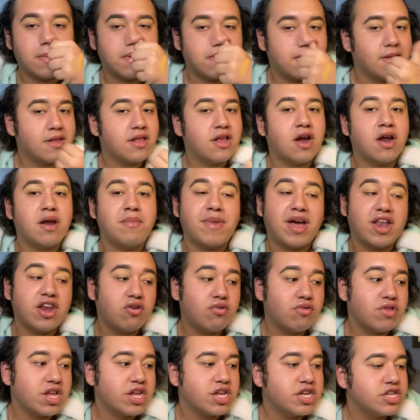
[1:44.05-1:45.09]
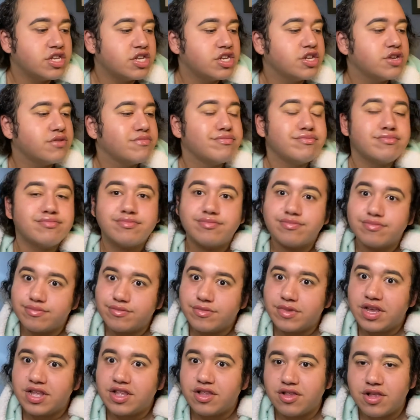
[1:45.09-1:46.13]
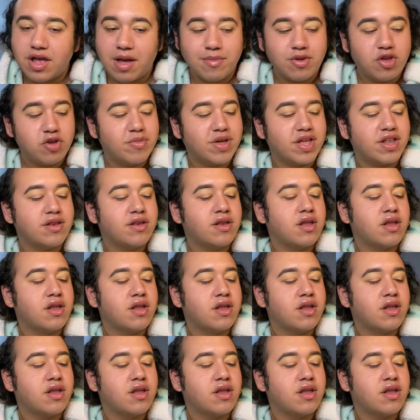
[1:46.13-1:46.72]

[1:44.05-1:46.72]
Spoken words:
Sorry, my nose itch. I'm human.